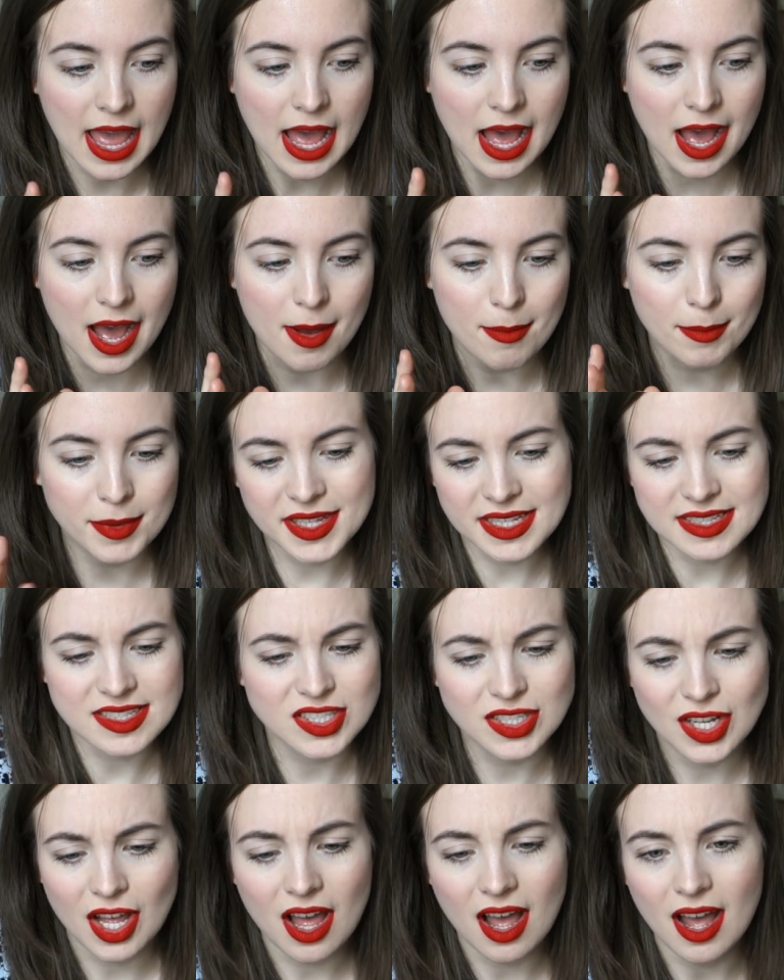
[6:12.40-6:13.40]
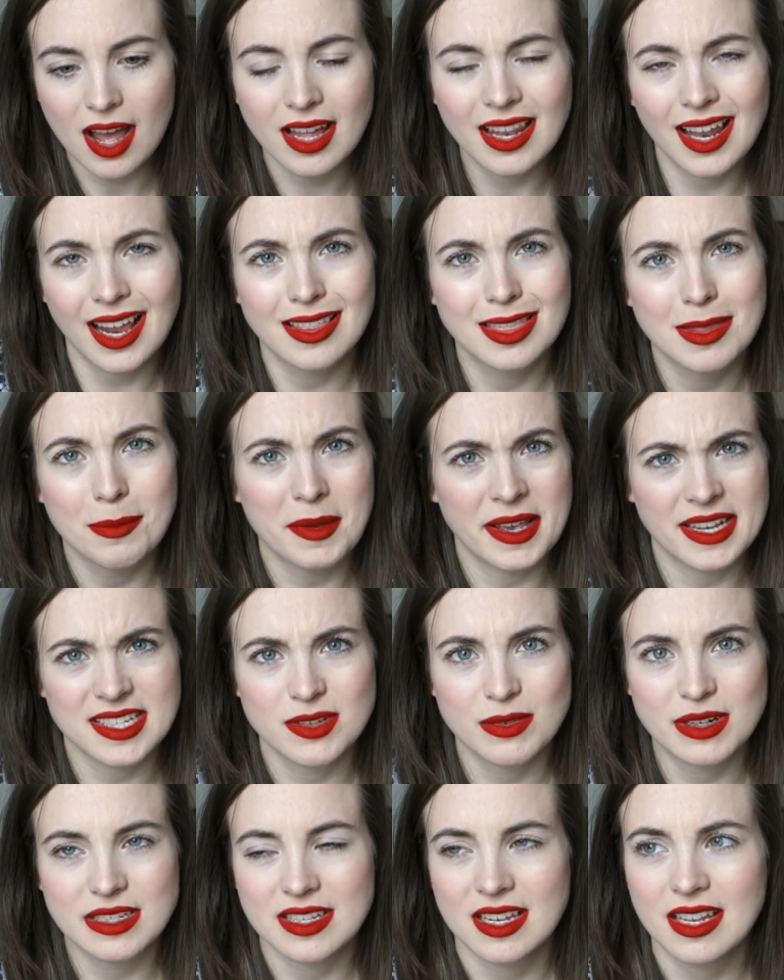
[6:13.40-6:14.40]
But that's not like the
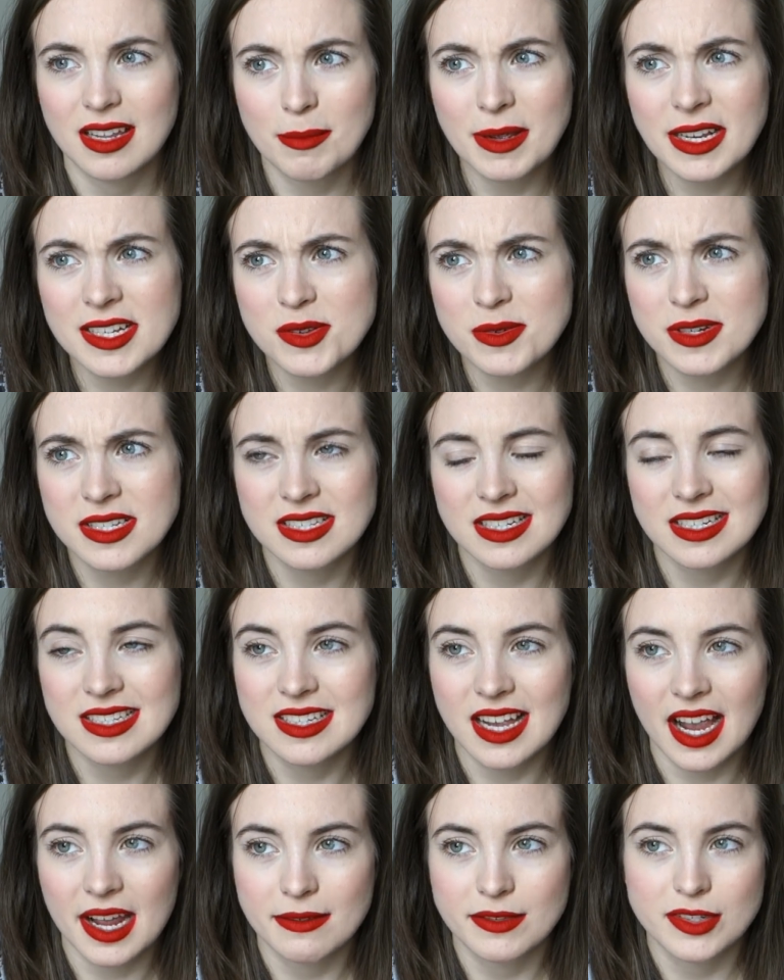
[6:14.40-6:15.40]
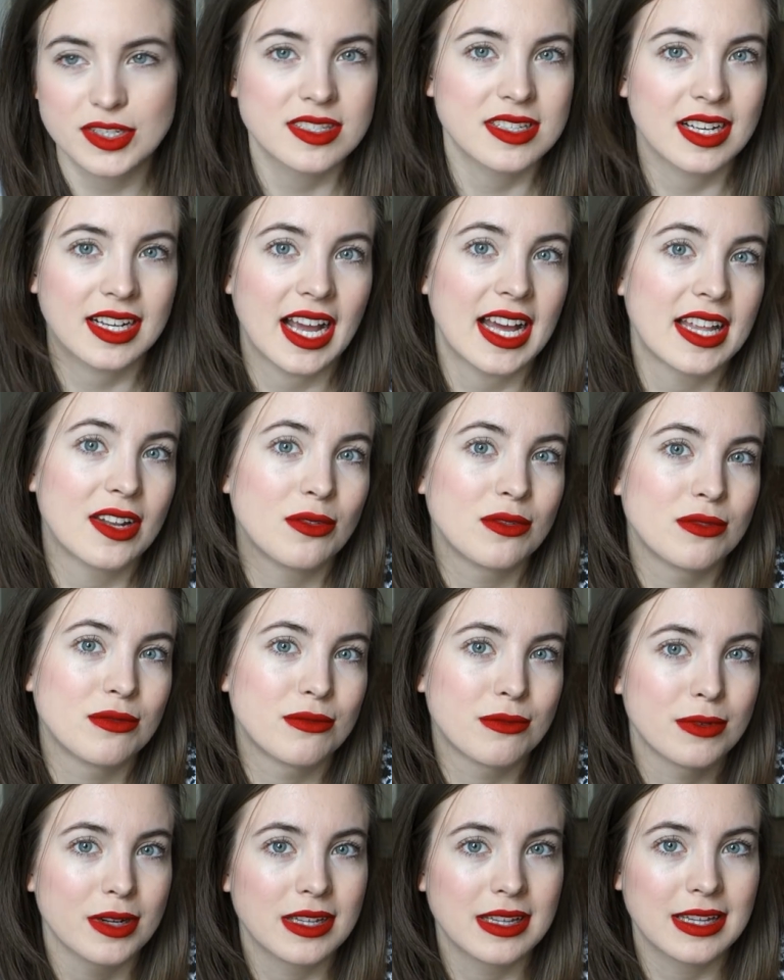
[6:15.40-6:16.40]
biggest reason. The biggest reason is kind of just like I don't
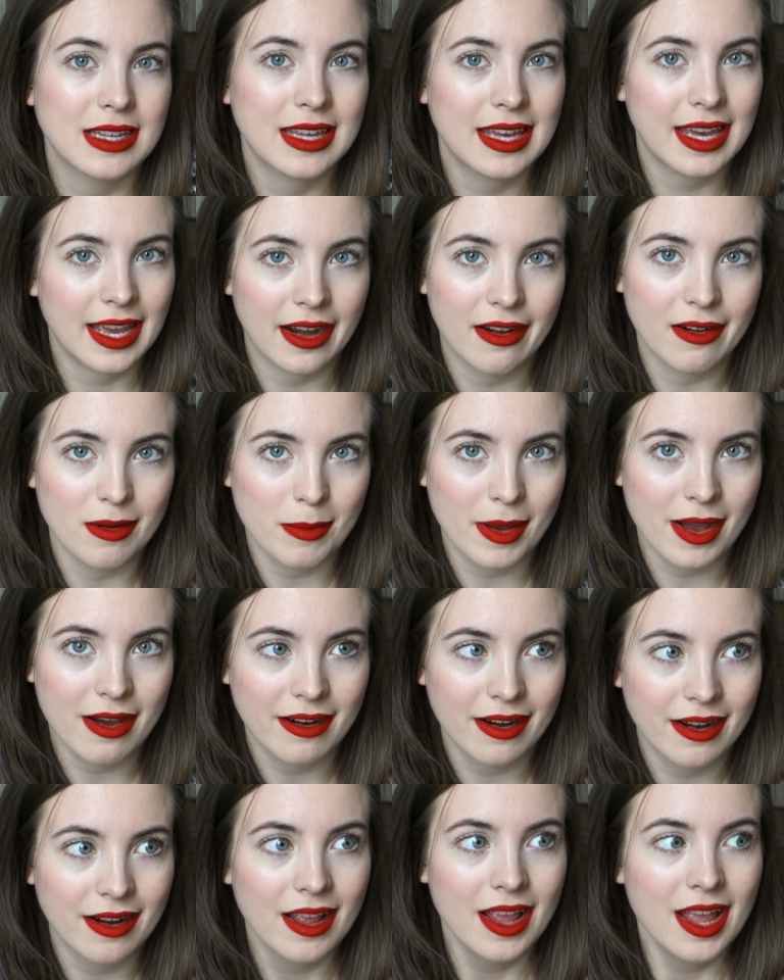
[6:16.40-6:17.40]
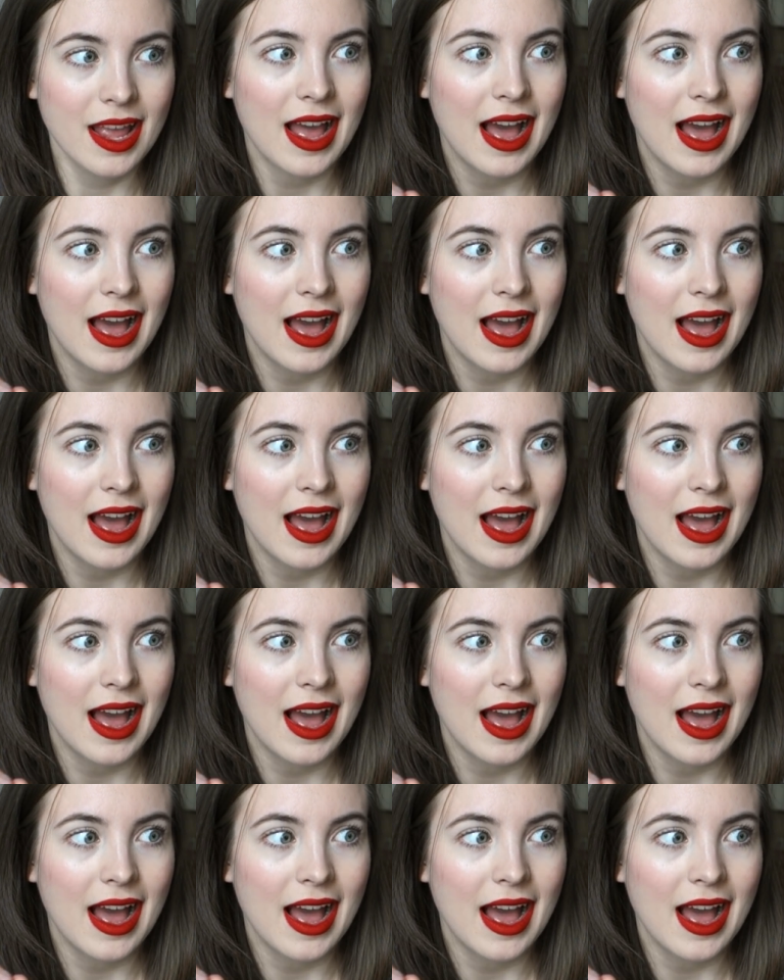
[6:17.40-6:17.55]
really care about it.